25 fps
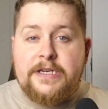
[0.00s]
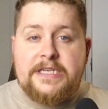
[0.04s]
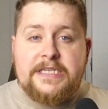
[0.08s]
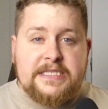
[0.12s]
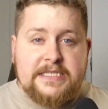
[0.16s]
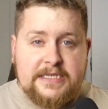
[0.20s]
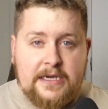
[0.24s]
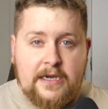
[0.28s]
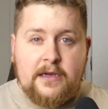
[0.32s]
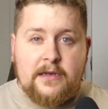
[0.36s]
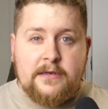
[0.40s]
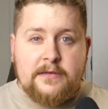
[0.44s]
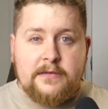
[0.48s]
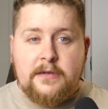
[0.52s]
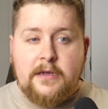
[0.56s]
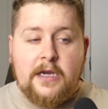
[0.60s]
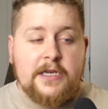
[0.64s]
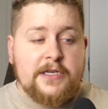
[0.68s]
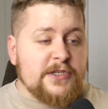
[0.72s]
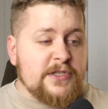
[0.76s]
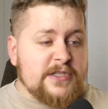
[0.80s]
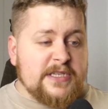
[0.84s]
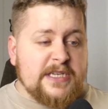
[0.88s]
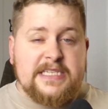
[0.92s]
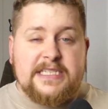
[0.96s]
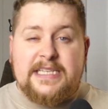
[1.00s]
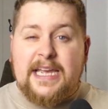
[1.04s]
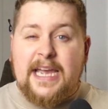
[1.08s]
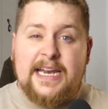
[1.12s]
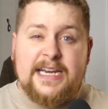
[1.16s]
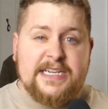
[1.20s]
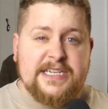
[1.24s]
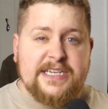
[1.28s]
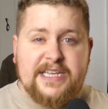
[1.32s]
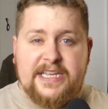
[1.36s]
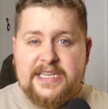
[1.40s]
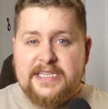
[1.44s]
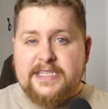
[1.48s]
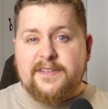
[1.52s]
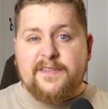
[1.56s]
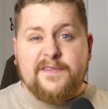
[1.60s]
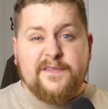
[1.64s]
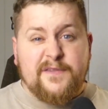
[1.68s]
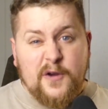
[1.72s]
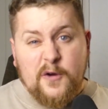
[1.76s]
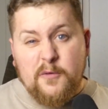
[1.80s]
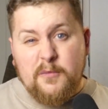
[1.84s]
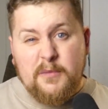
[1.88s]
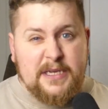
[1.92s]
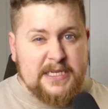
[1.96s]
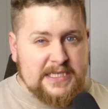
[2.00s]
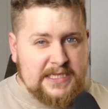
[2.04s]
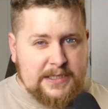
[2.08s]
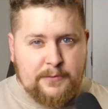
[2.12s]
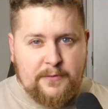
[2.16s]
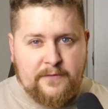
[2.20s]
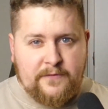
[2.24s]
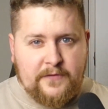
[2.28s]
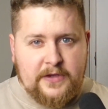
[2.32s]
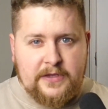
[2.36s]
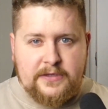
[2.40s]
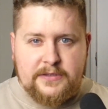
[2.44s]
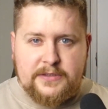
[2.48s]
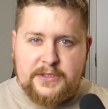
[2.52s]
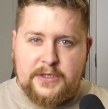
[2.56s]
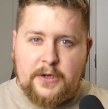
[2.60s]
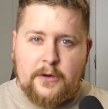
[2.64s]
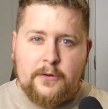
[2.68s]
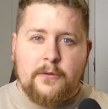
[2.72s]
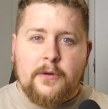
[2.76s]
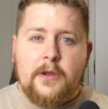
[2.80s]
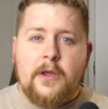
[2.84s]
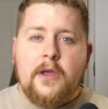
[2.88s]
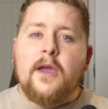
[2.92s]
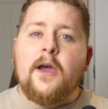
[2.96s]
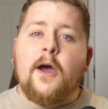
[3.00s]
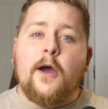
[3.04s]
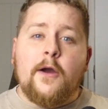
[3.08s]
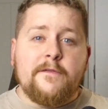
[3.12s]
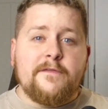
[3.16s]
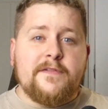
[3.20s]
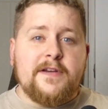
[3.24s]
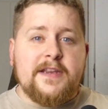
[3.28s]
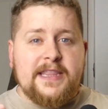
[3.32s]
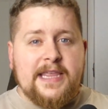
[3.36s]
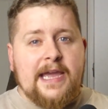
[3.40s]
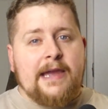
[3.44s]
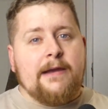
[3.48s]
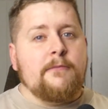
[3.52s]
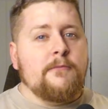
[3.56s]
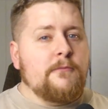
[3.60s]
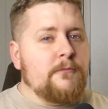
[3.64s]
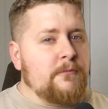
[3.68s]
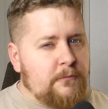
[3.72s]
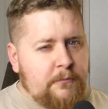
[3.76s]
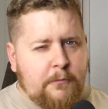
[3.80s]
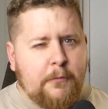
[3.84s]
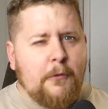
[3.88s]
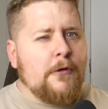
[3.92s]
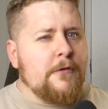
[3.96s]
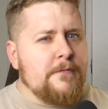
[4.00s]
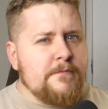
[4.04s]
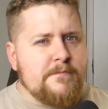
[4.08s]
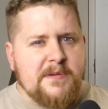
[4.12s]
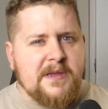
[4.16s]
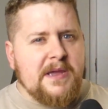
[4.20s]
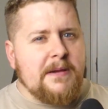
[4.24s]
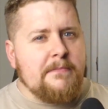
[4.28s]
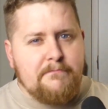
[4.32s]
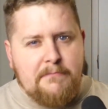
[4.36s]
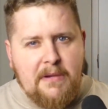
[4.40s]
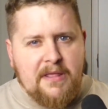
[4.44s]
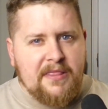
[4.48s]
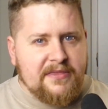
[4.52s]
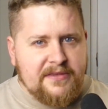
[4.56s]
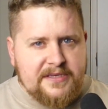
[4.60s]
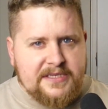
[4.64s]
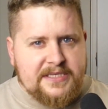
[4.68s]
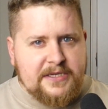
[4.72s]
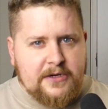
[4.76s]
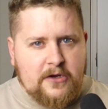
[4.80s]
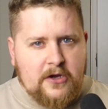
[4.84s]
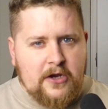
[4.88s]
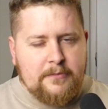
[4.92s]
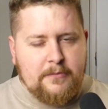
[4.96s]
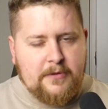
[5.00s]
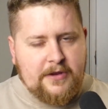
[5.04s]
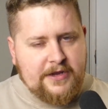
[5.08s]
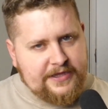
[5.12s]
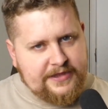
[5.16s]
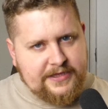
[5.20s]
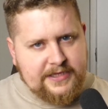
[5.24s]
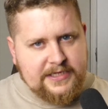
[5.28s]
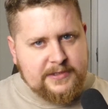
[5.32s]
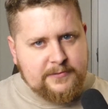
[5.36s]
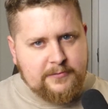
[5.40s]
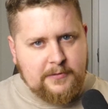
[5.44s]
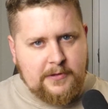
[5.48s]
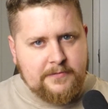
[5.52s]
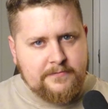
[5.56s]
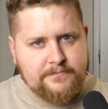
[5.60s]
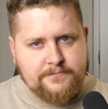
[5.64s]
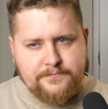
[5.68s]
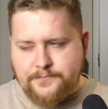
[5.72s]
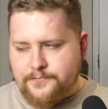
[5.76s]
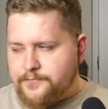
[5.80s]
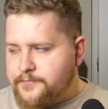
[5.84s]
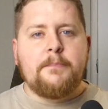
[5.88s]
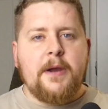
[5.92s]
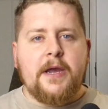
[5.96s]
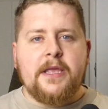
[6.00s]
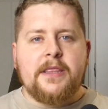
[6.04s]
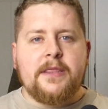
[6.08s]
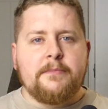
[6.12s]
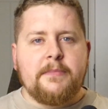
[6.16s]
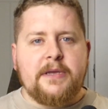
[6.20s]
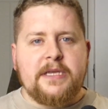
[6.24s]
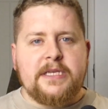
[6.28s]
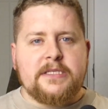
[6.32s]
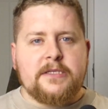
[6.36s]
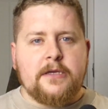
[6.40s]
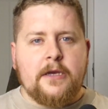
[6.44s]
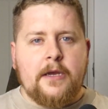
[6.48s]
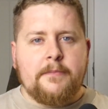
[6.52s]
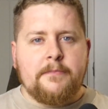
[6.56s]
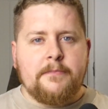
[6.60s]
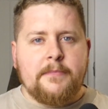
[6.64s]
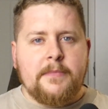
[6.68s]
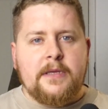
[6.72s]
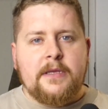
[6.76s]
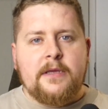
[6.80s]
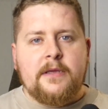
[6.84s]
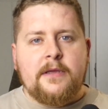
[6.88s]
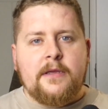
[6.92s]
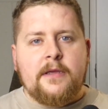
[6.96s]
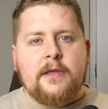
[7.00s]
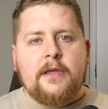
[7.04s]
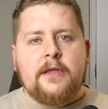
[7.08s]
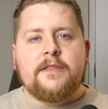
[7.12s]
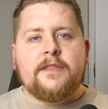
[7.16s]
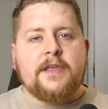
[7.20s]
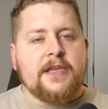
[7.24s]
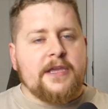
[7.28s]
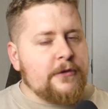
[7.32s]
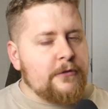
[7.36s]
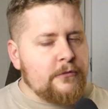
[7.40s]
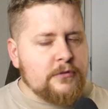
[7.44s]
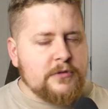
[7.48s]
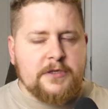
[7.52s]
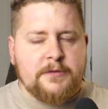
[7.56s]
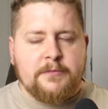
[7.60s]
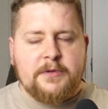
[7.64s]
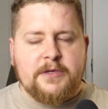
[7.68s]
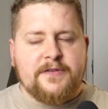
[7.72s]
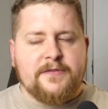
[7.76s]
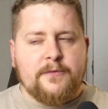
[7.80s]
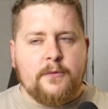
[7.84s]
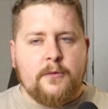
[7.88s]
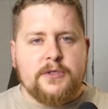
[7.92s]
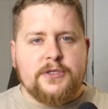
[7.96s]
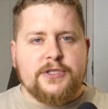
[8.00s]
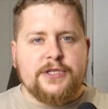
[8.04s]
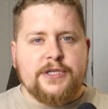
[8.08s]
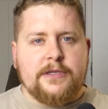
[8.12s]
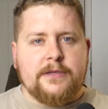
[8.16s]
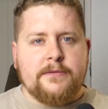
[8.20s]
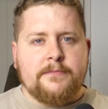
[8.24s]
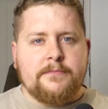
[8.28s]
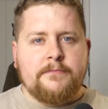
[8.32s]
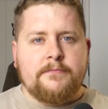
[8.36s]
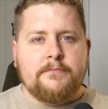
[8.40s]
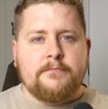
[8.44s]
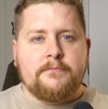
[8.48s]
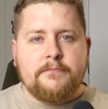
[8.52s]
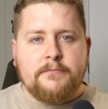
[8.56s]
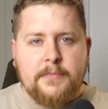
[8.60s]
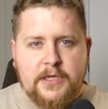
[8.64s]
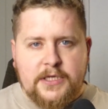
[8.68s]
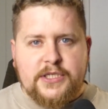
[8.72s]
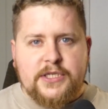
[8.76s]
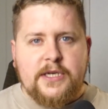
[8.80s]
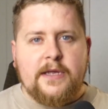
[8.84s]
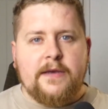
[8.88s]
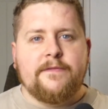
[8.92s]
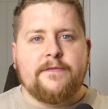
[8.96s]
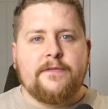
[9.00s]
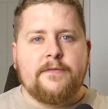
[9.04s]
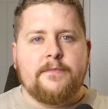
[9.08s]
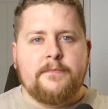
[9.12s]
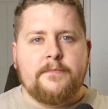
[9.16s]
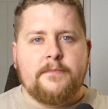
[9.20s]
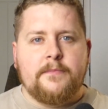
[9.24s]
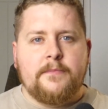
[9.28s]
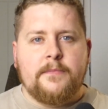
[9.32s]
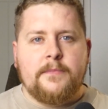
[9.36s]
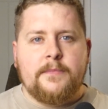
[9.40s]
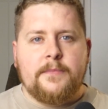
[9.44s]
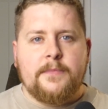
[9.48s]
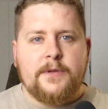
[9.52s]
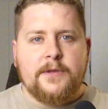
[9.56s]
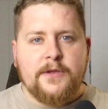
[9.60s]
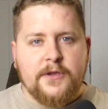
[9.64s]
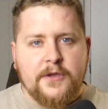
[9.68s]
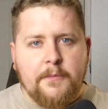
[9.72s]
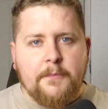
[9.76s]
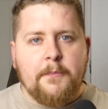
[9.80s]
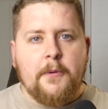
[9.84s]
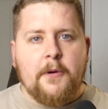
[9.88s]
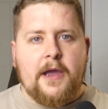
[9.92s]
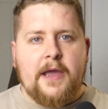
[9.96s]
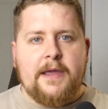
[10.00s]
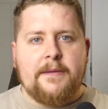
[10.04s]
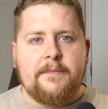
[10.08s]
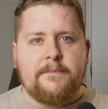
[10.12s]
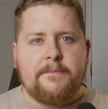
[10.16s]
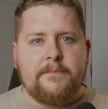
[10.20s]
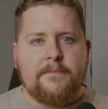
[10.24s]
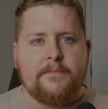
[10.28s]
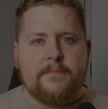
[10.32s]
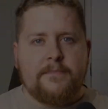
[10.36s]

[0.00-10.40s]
already done. I just need to actually get to filming some of it. So hopefully that won't be a month's time like this one. But in the meantime, thank you all so much for watching. Much love. Goodbye.